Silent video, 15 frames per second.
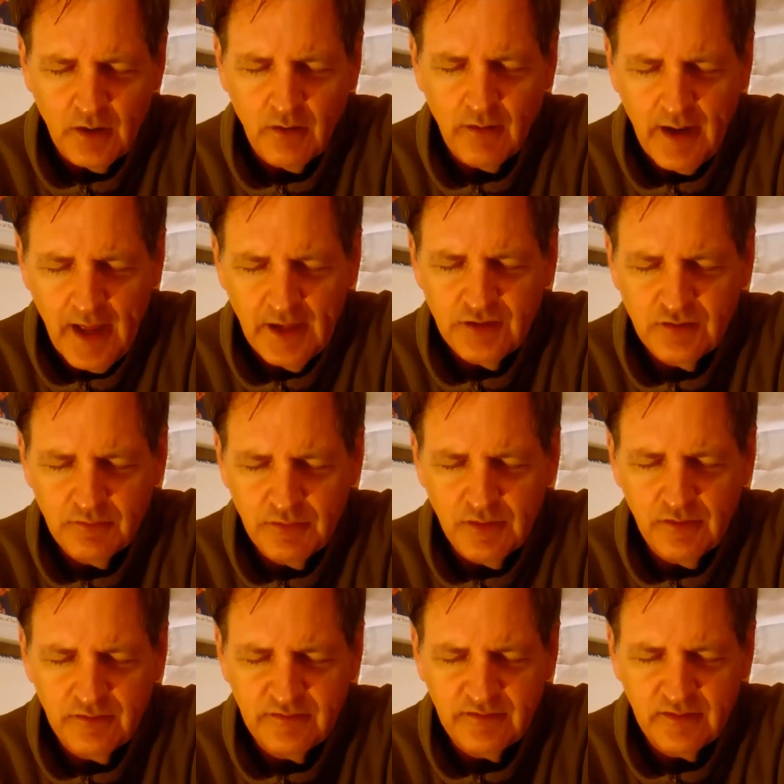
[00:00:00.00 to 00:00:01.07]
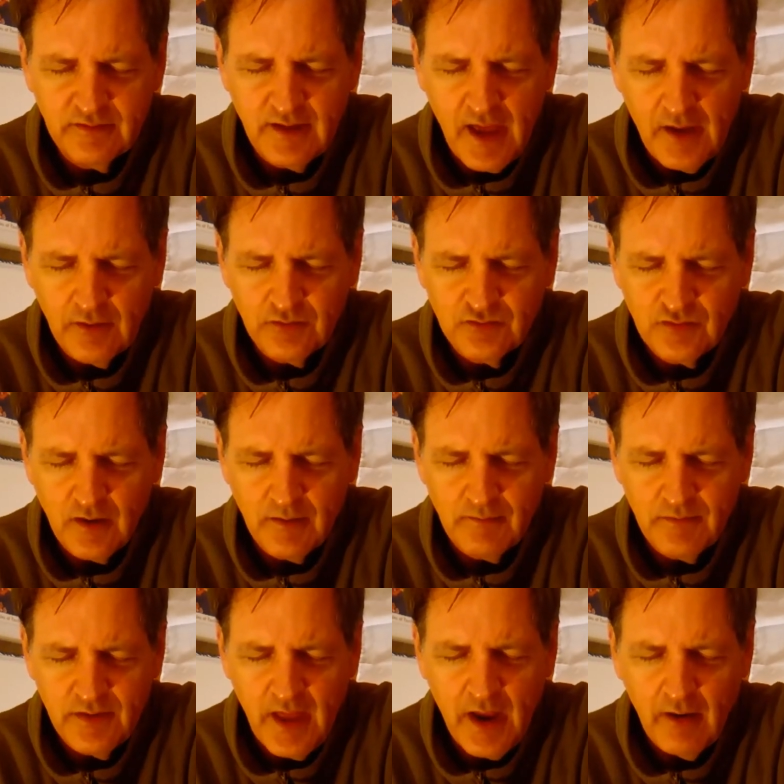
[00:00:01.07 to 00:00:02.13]
are attributes that Donald
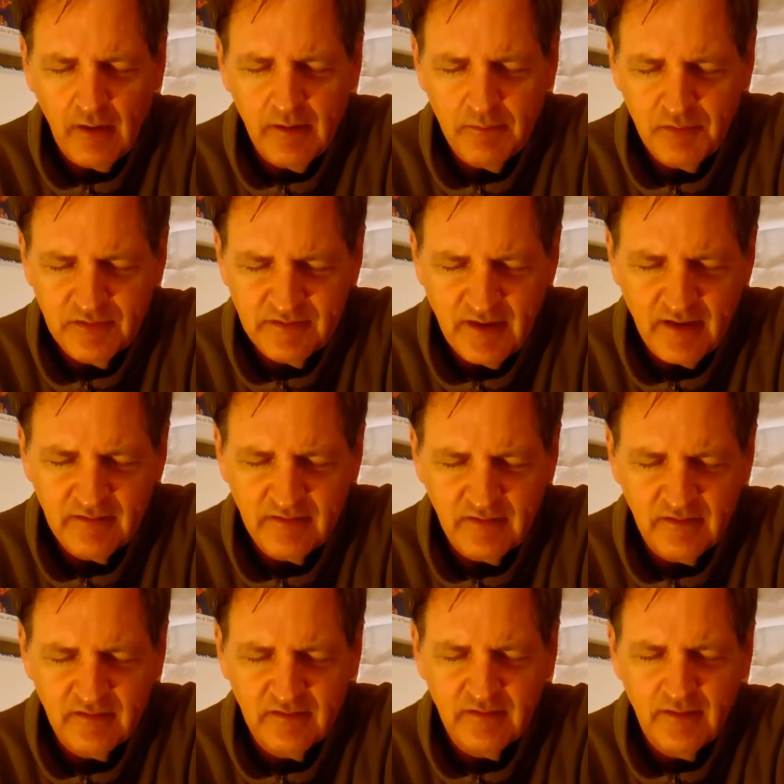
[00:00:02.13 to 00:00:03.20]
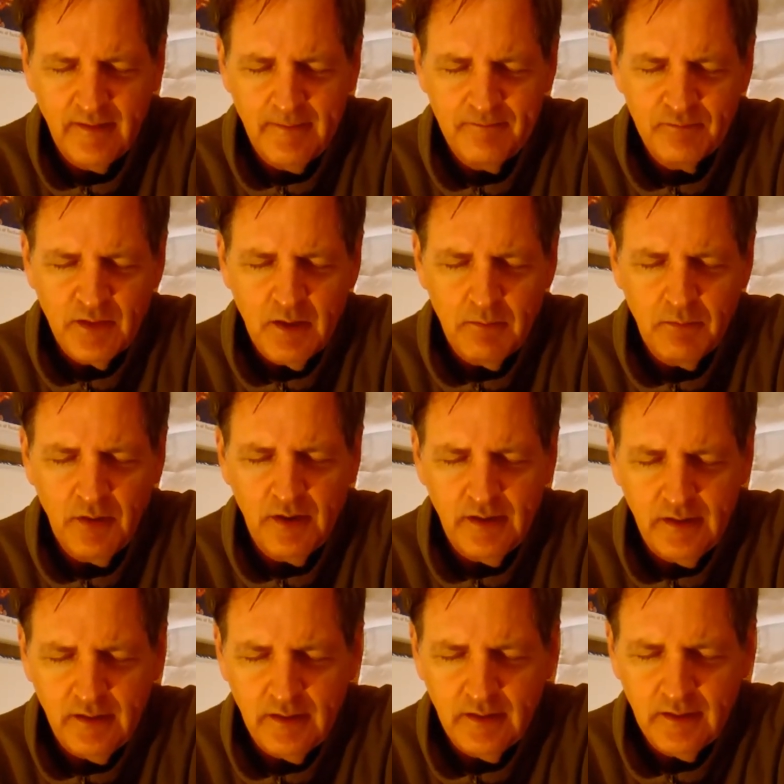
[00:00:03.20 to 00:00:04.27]
Trump not only possesses,
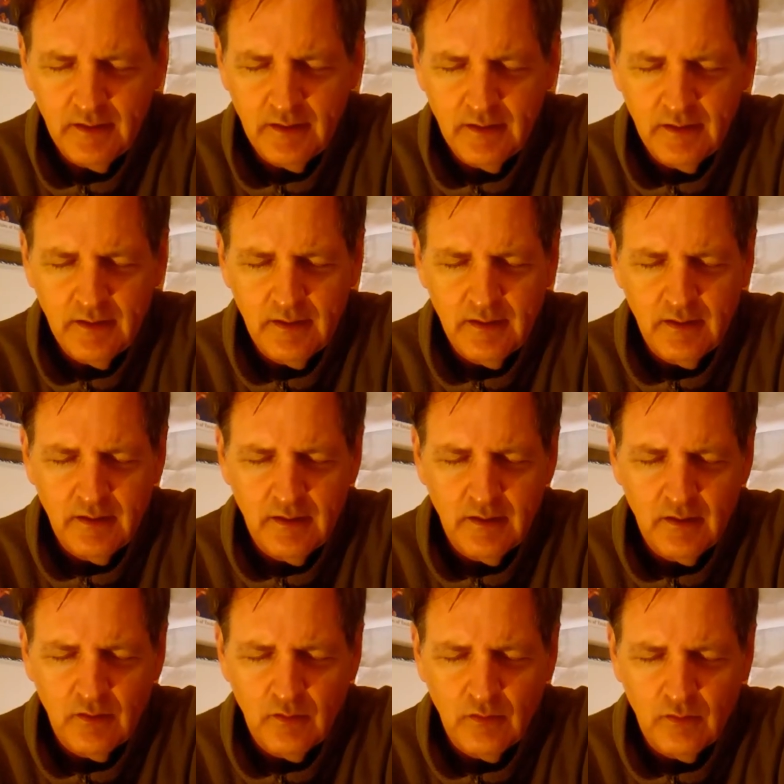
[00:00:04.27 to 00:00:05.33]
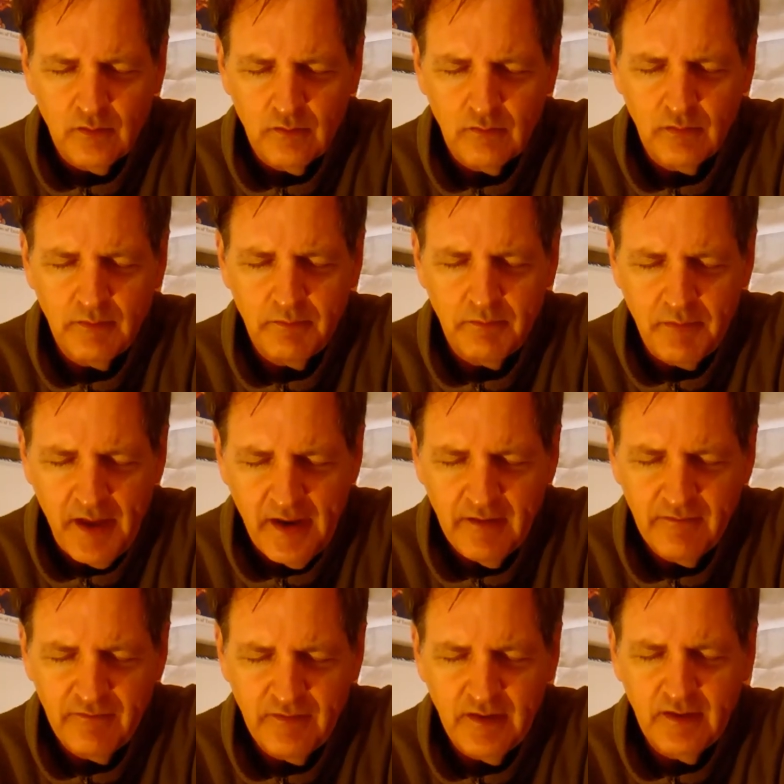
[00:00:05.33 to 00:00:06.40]
but would
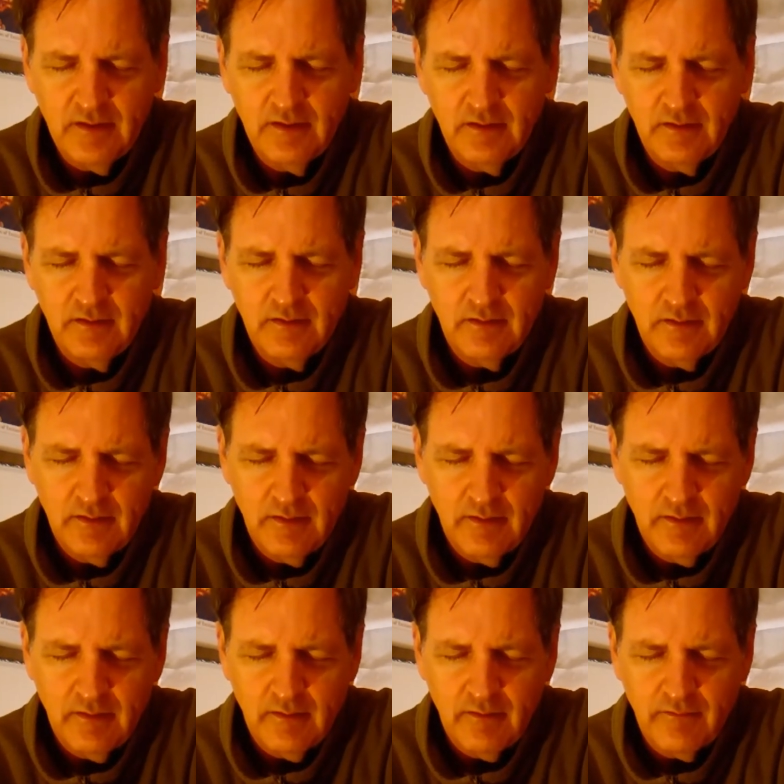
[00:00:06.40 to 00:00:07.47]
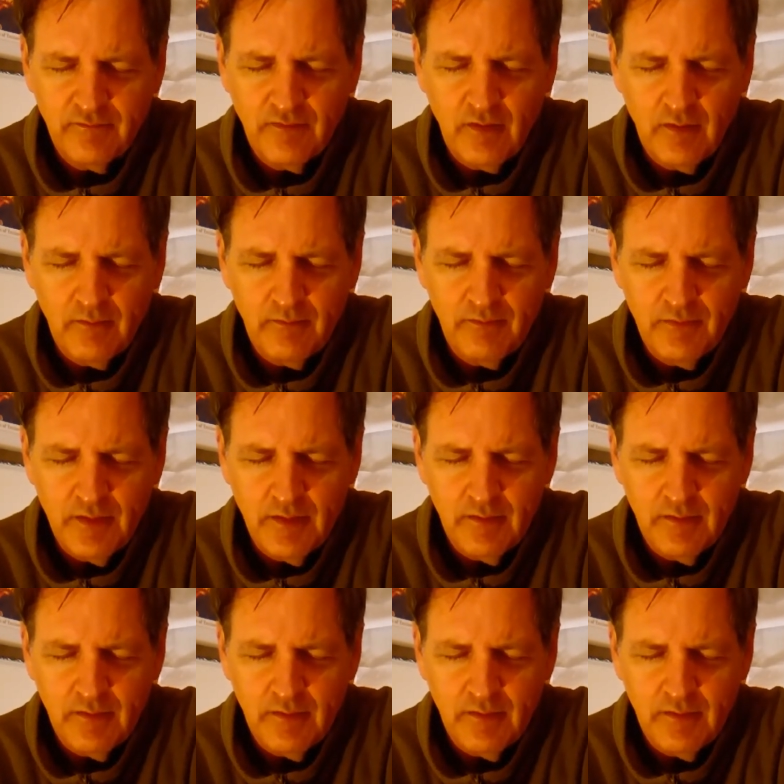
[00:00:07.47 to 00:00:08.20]
benefit from